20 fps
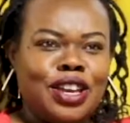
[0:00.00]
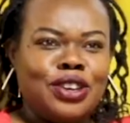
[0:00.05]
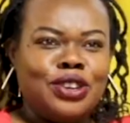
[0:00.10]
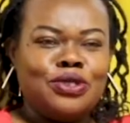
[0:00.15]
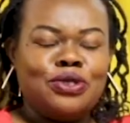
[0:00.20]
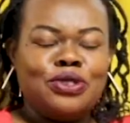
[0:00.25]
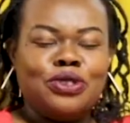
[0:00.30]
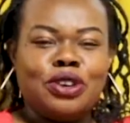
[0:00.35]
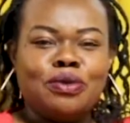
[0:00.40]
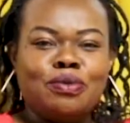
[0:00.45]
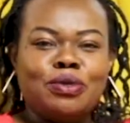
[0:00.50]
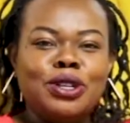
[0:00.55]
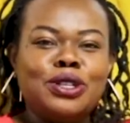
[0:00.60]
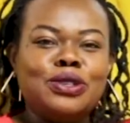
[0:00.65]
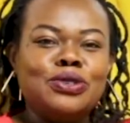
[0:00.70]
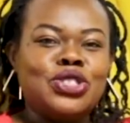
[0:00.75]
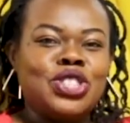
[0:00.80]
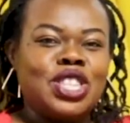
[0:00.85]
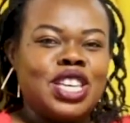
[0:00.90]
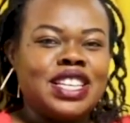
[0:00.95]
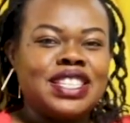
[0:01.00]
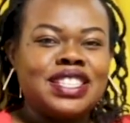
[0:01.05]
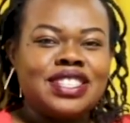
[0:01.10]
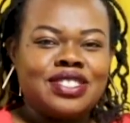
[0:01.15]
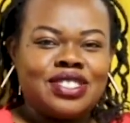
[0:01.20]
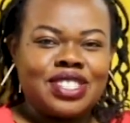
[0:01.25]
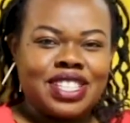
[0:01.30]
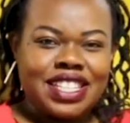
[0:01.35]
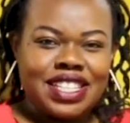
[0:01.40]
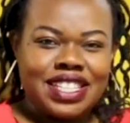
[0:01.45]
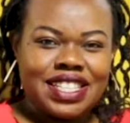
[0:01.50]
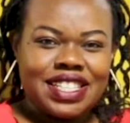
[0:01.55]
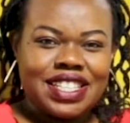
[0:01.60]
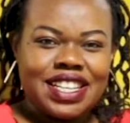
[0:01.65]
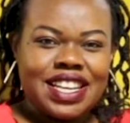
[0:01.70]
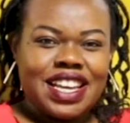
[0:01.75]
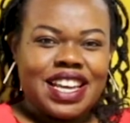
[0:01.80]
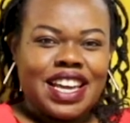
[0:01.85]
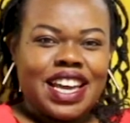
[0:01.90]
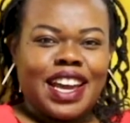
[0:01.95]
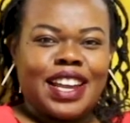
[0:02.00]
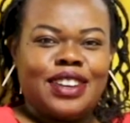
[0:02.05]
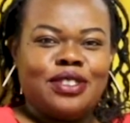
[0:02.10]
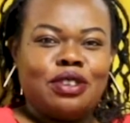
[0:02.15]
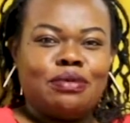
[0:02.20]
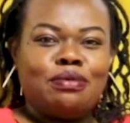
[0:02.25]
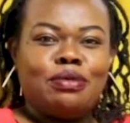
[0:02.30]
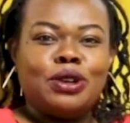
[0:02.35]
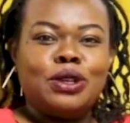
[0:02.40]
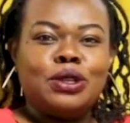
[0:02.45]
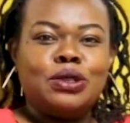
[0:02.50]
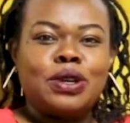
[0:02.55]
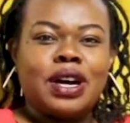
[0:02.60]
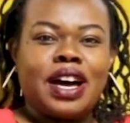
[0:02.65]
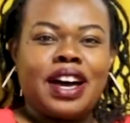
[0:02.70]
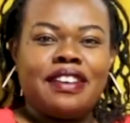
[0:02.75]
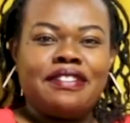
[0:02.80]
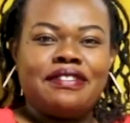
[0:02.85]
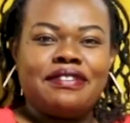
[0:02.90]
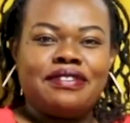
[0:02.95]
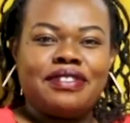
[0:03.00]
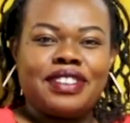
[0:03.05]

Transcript: You're able to think straight and you're able to have